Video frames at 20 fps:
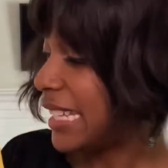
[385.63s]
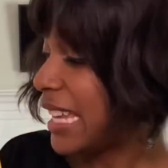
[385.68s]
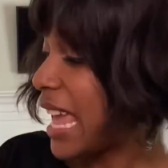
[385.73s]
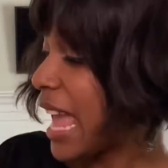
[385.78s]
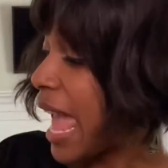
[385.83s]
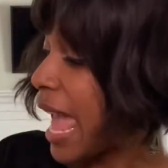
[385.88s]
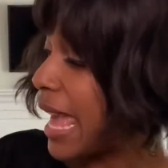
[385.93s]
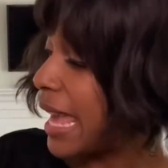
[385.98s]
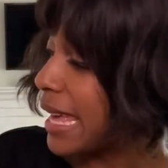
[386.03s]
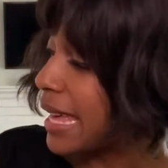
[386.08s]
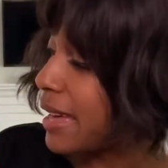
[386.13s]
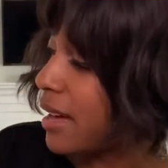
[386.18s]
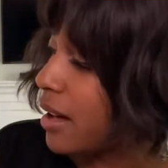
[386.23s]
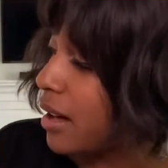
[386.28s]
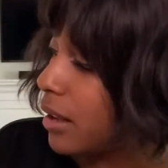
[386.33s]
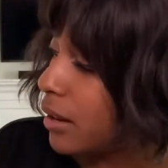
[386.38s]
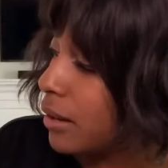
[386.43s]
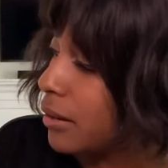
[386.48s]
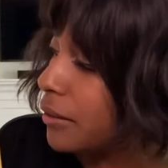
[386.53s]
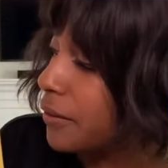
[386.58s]
A
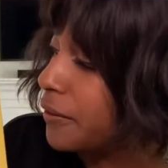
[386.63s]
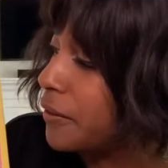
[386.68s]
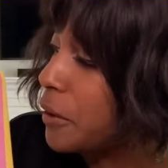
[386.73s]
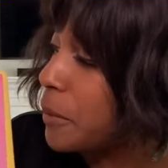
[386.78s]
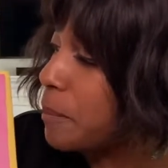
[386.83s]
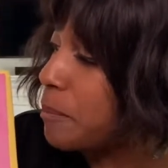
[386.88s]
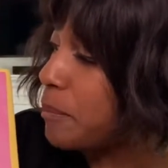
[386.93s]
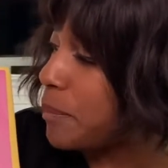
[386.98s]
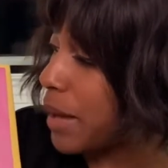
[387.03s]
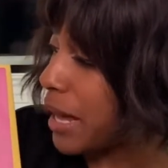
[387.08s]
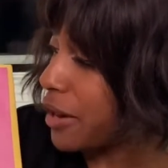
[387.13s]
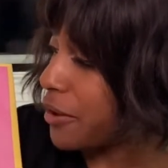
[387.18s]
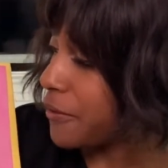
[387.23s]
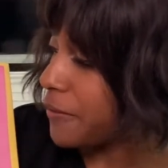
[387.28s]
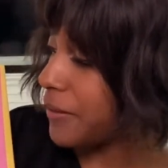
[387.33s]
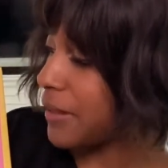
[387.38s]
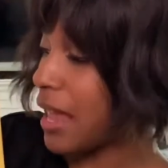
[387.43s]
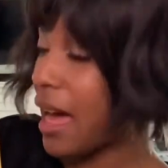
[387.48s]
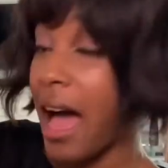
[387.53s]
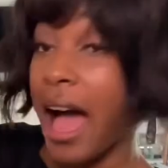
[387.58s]
colorful
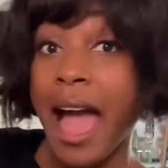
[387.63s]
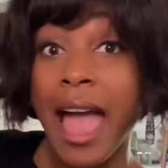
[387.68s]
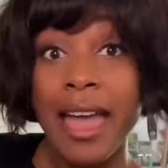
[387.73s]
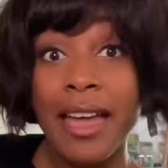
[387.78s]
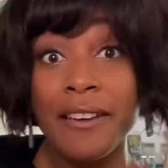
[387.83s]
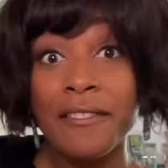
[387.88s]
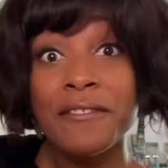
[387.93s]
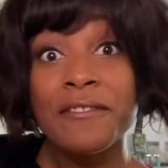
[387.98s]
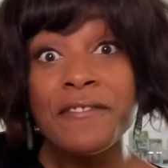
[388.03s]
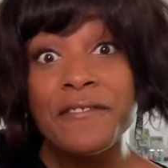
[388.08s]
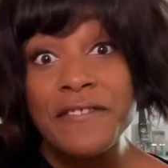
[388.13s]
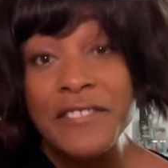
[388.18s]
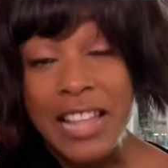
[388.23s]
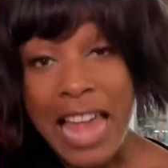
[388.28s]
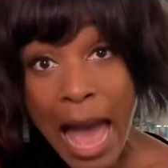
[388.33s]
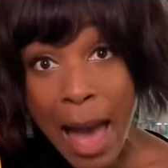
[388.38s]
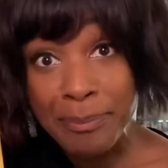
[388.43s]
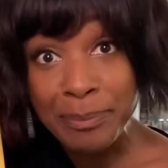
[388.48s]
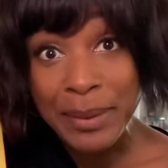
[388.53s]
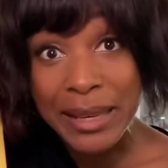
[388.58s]
butterfly
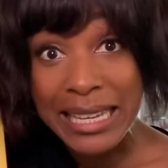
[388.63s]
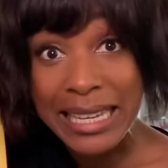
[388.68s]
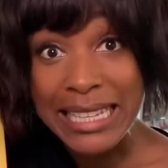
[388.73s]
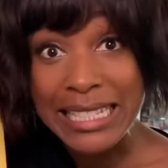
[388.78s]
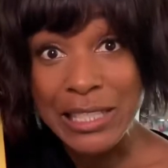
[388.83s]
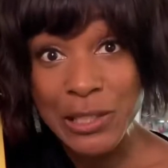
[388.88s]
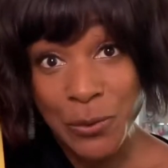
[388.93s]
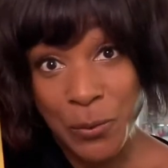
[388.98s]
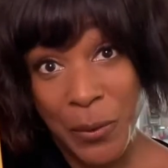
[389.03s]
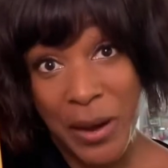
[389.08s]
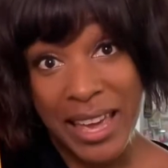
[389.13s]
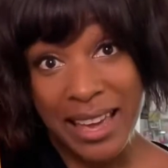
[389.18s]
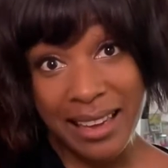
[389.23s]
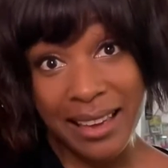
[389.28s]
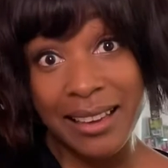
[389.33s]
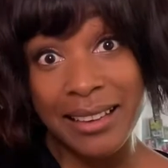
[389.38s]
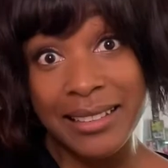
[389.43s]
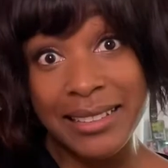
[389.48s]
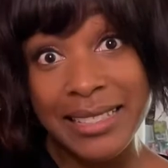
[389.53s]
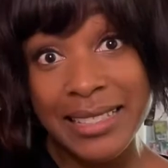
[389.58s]
flapping its
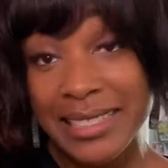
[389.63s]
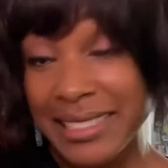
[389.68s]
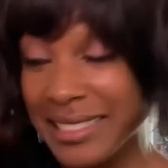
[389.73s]
wings.